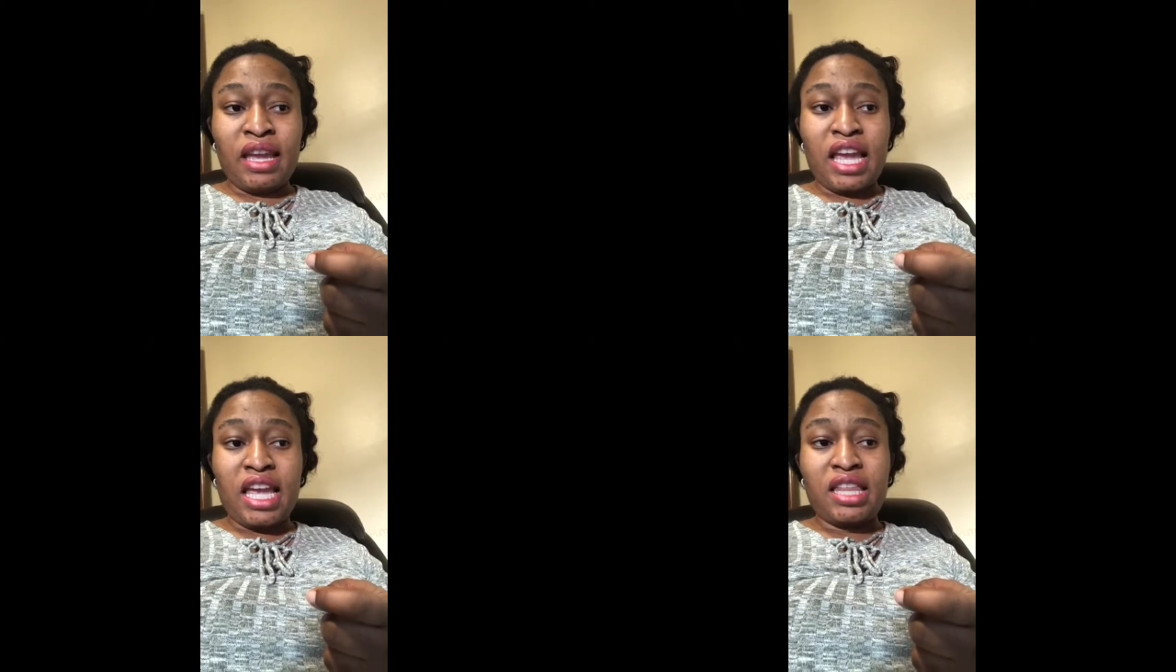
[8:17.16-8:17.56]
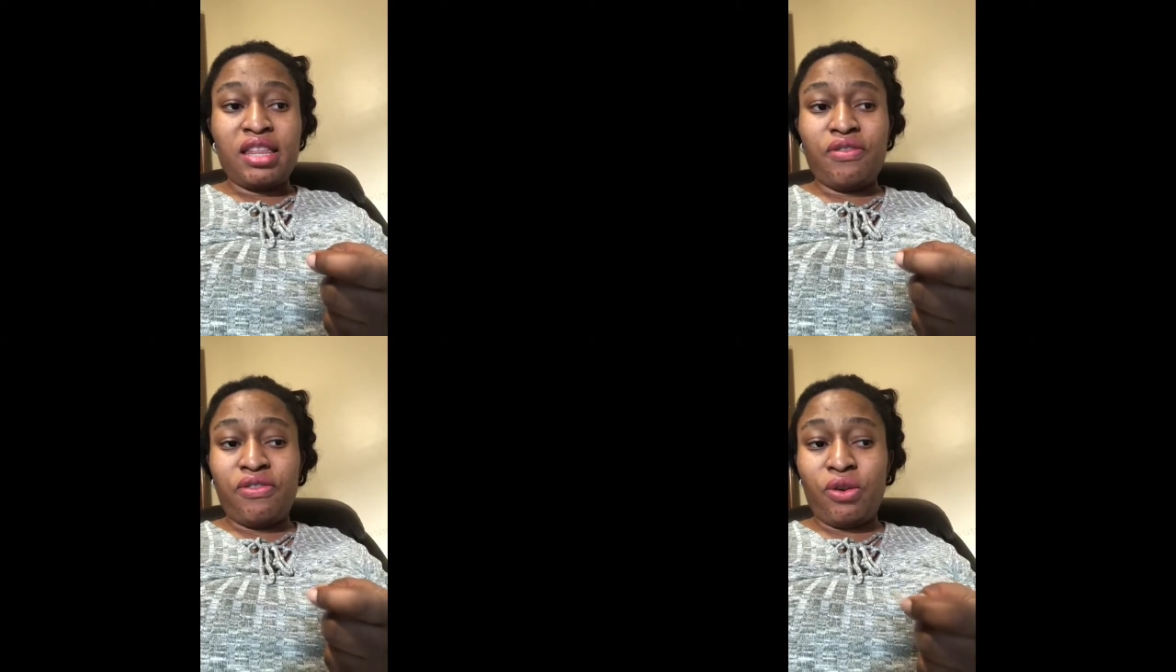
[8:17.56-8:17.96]

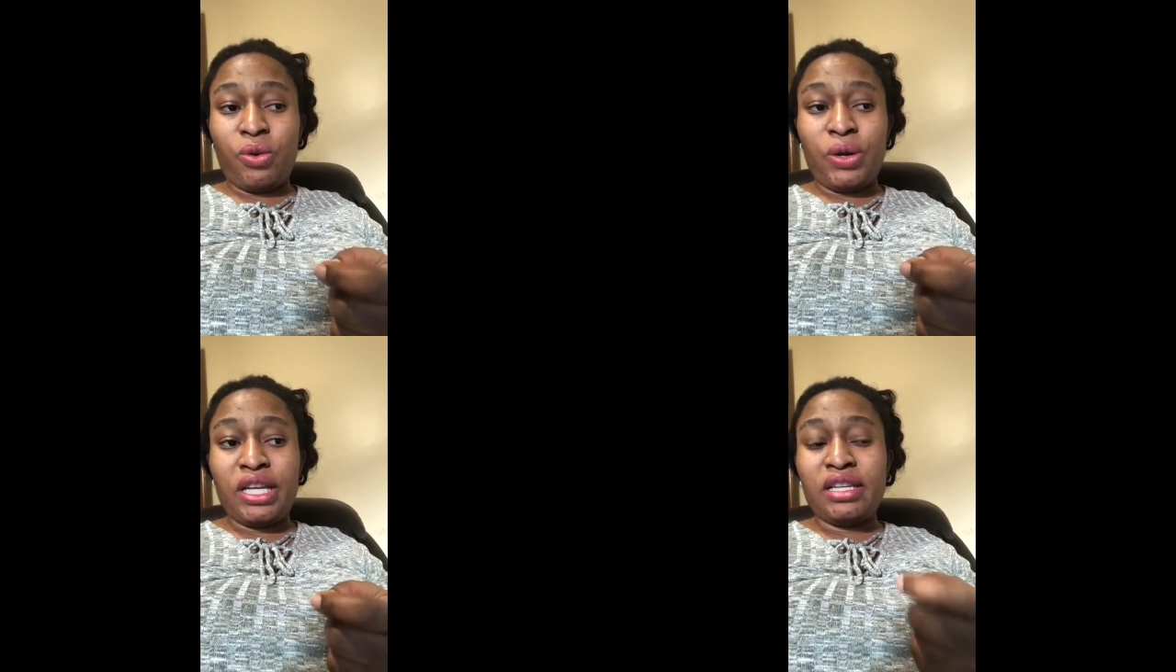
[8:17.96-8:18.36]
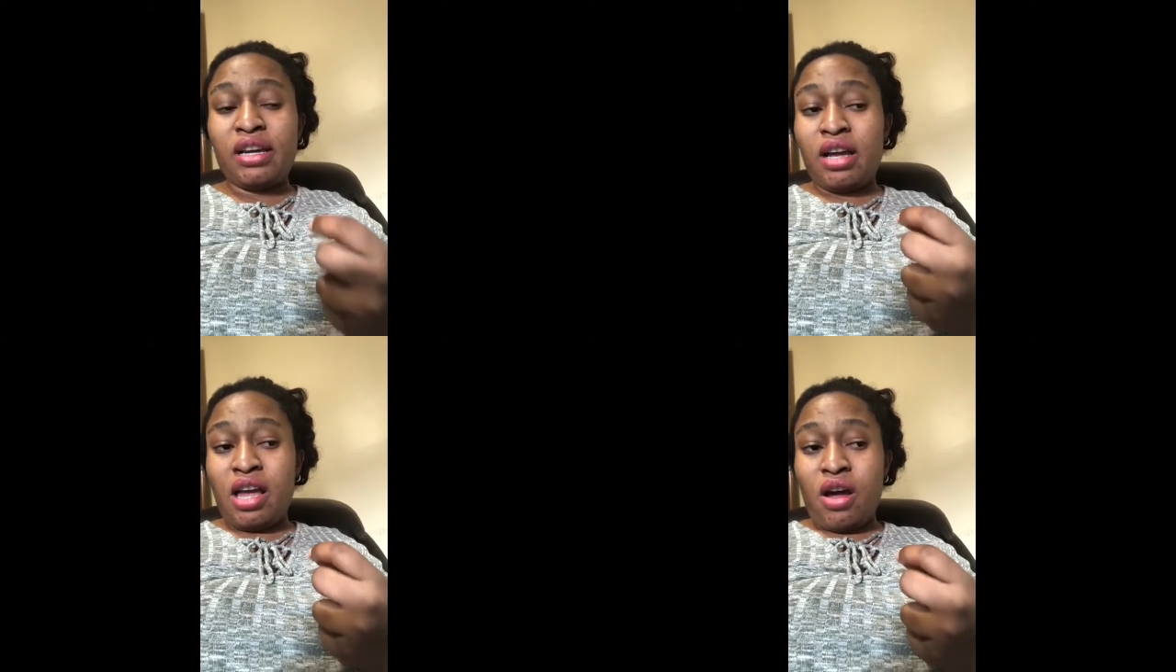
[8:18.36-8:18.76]
the following
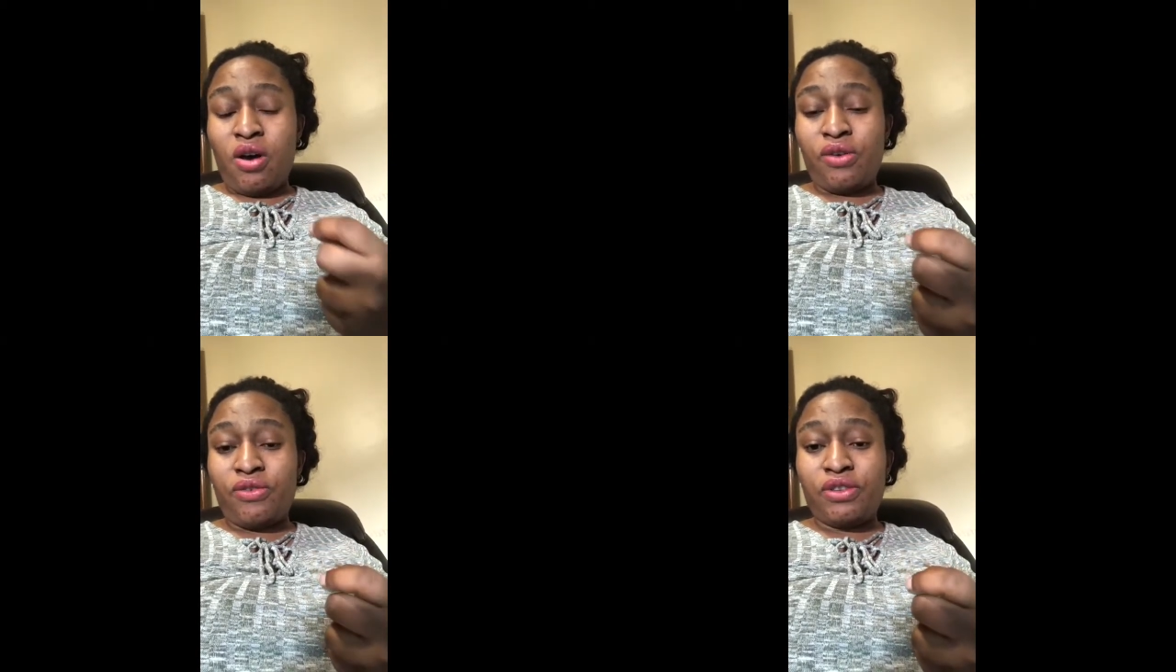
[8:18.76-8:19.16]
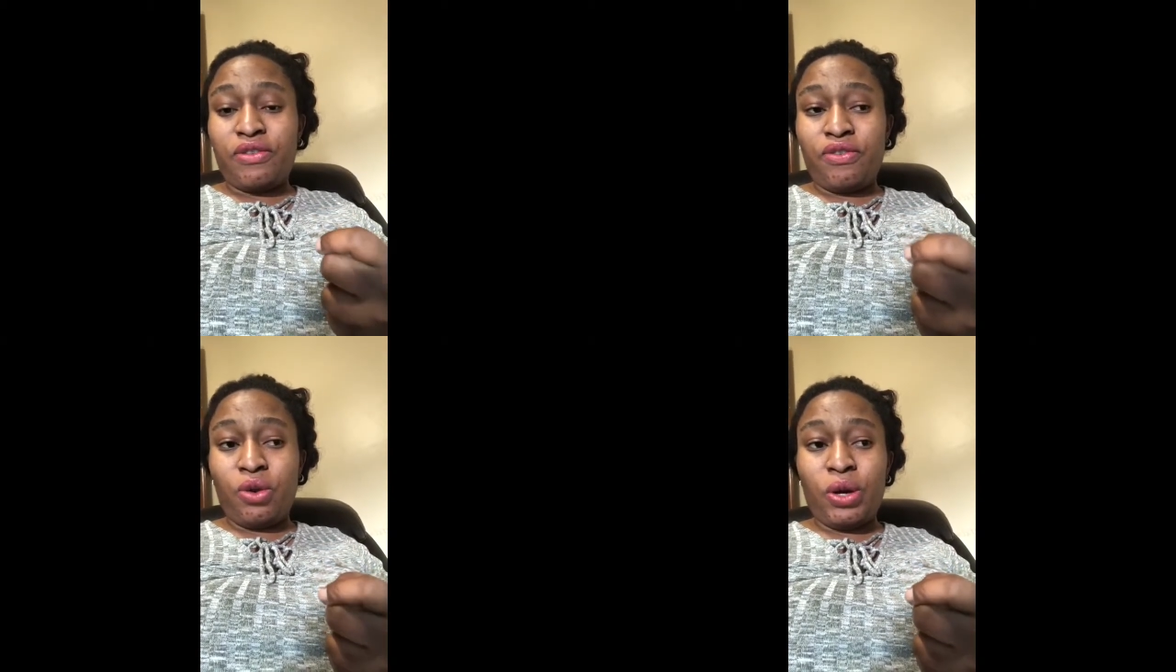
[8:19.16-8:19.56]

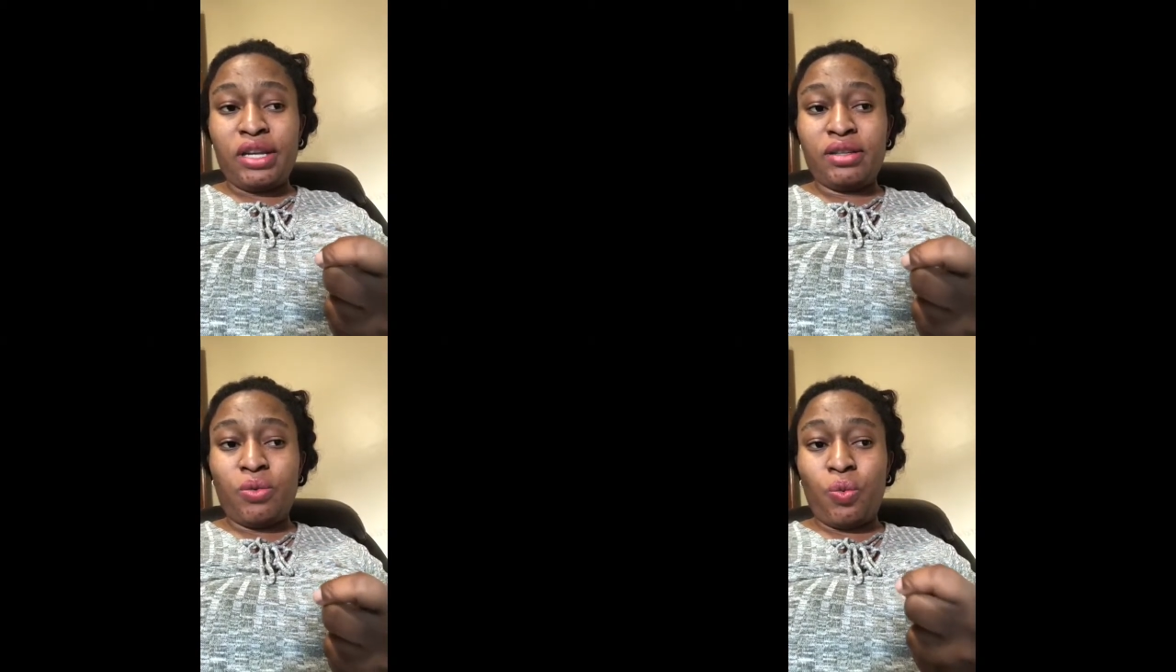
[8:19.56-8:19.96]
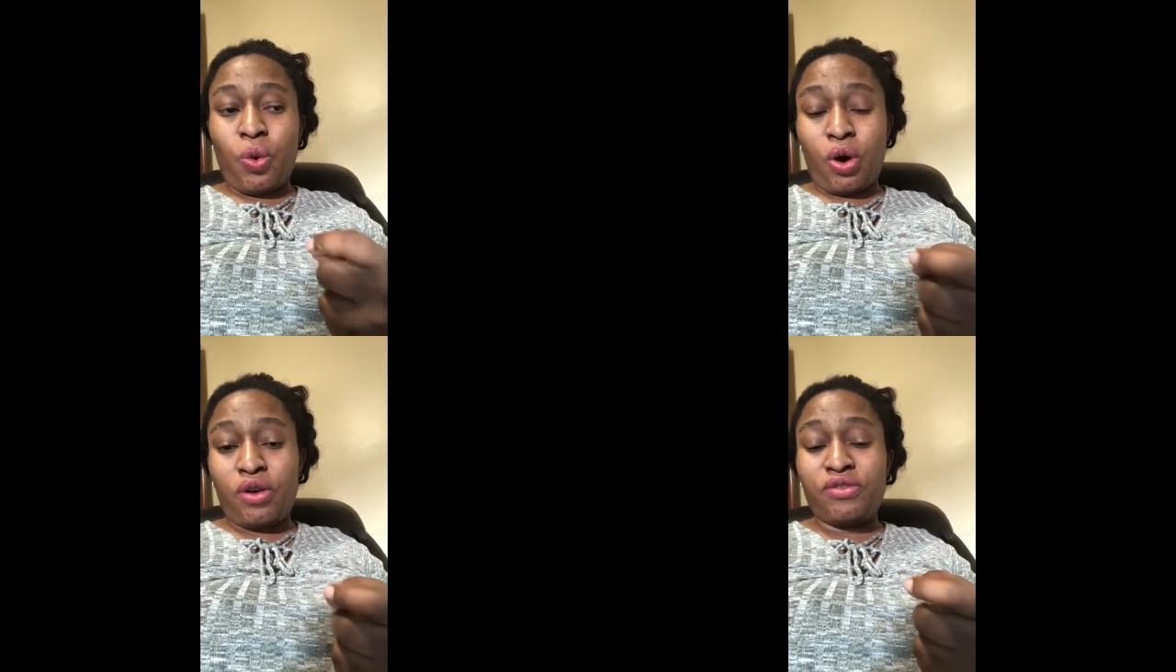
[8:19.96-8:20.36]

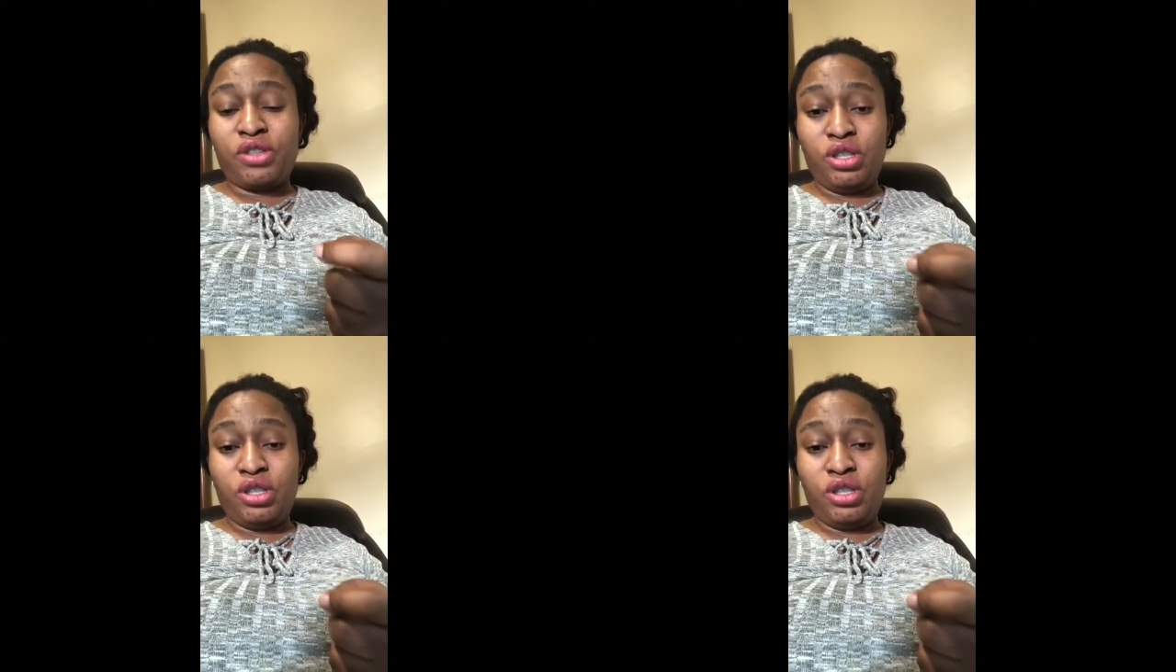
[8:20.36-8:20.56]
work of